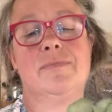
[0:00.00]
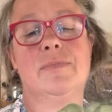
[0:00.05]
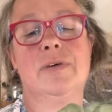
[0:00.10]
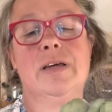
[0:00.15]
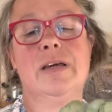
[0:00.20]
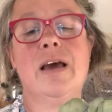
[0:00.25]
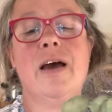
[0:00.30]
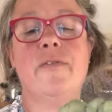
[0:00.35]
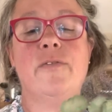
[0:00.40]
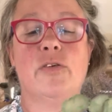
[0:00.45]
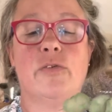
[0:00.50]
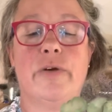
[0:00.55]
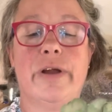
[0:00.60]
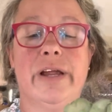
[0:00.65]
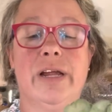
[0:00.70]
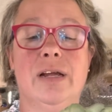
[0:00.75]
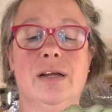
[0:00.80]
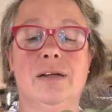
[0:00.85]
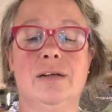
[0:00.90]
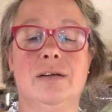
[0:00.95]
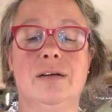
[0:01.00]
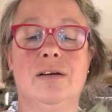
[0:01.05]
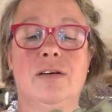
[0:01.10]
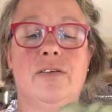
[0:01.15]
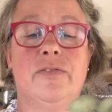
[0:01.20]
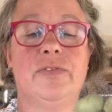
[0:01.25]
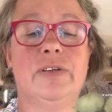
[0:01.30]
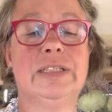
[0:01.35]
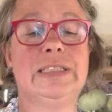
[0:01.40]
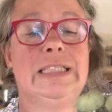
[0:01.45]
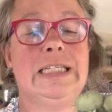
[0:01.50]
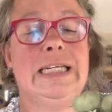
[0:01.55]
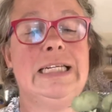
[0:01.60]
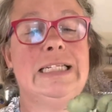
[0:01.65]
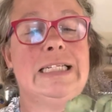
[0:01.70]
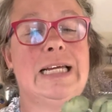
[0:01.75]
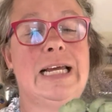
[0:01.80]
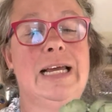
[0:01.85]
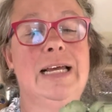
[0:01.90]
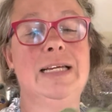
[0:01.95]
covering of the
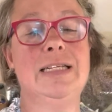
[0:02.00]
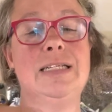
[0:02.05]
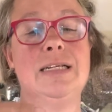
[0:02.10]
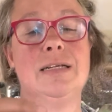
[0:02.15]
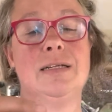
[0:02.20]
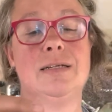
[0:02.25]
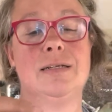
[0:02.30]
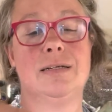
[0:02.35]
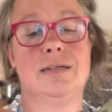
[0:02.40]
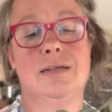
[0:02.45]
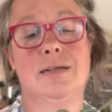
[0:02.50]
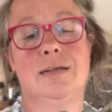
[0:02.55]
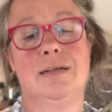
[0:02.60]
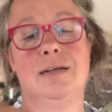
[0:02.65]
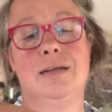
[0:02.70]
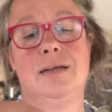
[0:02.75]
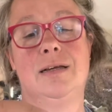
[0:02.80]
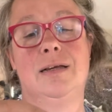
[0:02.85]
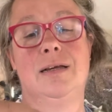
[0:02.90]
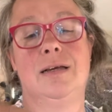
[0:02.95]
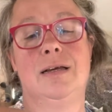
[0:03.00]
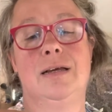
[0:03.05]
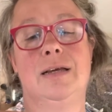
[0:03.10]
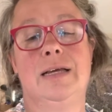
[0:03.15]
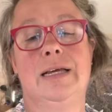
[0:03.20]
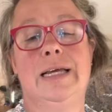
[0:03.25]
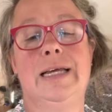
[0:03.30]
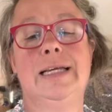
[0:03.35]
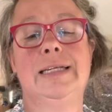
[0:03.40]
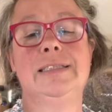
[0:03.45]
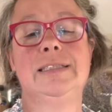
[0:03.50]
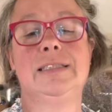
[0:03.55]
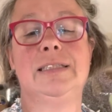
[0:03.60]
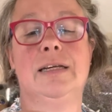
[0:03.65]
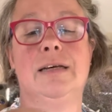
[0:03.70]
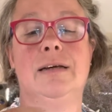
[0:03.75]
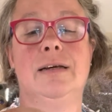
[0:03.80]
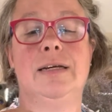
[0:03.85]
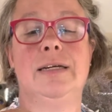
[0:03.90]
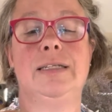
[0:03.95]
seed head,
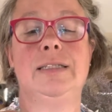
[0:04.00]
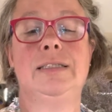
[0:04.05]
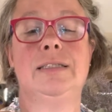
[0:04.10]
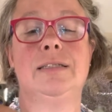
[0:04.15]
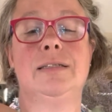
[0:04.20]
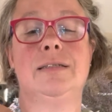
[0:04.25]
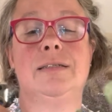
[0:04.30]
inside